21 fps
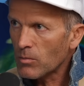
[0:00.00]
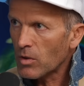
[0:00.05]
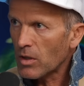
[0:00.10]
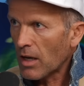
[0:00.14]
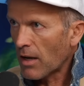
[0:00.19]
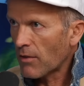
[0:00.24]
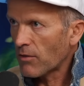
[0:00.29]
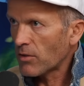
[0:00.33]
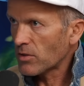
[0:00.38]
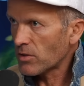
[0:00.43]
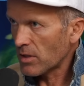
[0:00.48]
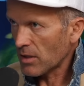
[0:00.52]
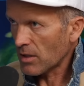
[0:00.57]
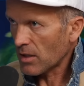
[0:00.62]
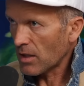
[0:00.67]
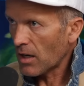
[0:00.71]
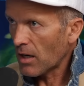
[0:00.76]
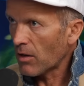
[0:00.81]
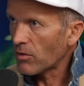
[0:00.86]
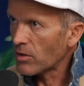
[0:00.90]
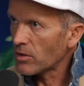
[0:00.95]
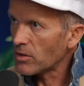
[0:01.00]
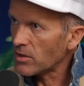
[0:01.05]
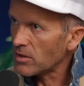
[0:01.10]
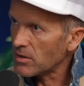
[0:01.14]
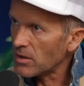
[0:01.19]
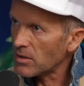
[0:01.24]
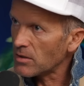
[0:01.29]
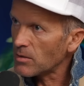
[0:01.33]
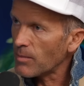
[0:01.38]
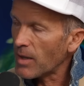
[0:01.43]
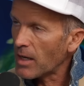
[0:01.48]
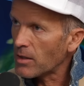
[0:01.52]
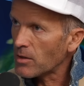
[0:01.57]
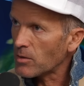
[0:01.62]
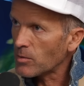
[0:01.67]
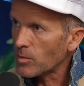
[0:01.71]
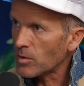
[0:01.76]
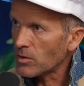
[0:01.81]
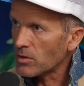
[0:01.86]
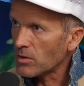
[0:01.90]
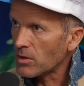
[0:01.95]
We have a sick care and a disease
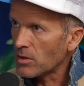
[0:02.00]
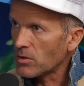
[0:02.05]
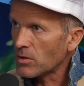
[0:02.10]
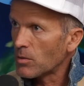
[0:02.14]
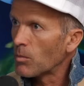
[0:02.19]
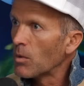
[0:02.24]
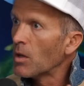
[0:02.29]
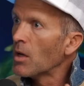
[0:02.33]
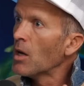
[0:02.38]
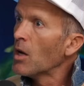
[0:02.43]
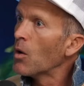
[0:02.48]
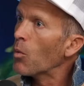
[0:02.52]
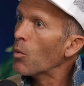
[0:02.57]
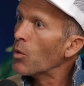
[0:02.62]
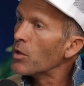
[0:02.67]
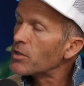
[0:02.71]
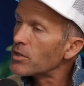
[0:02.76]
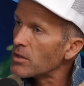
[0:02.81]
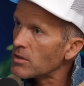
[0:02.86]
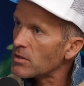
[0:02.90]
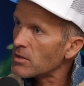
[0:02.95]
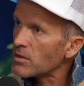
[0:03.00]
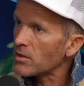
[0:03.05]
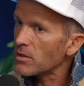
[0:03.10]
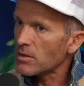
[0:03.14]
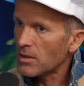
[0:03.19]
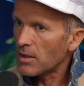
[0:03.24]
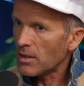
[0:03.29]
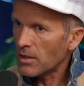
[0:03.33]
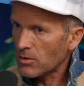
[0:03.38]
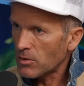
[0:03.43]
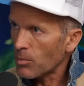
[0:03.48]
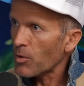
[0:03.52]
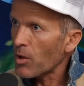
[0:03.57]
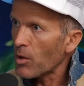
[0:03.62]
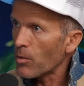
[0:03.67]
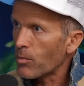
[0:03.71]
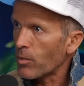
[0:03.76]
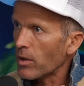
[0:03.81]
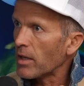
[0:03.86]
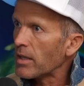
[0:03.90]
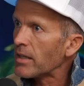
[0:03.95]
management system, which is, it's
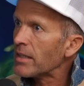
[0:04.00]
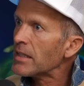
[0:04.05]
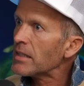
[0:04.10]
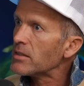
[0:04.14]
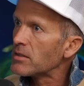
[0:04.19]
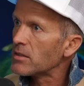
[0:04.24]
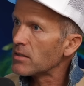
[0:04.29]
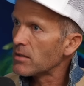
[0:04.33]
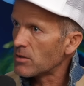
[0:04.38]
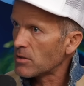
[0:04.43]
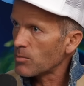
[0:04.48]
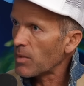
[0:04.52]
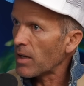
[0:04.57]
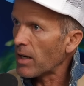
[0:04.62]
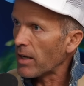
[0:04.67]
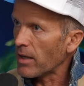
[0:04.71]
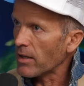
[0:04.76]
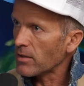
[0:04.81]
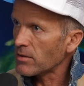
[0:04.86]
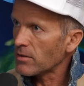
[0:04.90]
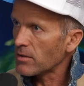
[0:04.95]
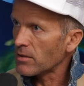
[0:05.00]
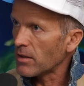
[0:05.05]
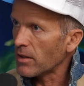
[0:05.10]
appropriate. It needs its place.